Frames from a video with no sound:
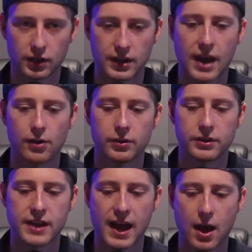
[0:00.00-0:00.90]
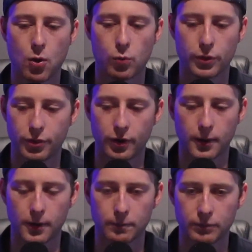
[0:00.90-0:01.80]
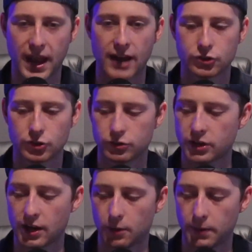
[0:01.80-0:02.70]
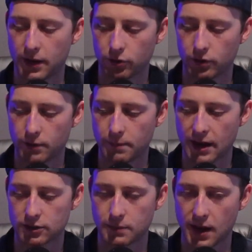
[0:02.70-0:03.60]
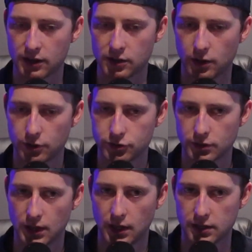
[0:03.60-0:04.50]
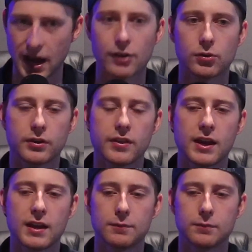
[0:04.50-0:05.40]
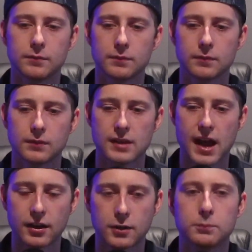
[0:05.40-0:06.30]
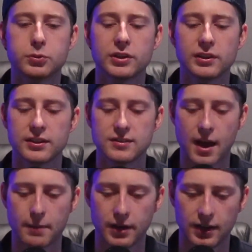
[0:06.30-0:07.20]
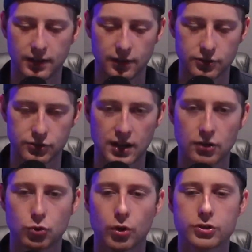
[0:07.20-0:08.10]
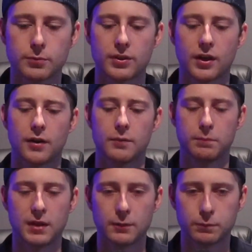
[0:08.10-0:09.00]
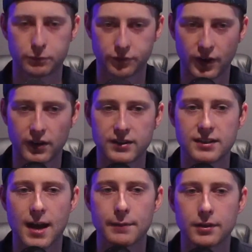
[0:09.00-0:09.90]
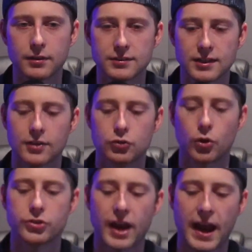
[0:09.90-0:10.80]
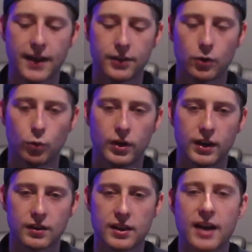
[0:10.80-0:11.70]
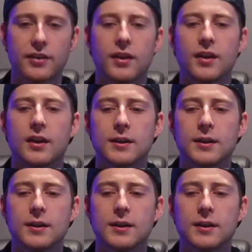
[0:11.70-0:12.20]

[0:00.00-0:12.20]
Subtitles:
not only now with their national title pedigree, the back-to-back years, not only are they not completely dominating the state of Georgia, but they're being fairly dominant in the state of Georgia, and they're winning a lot of the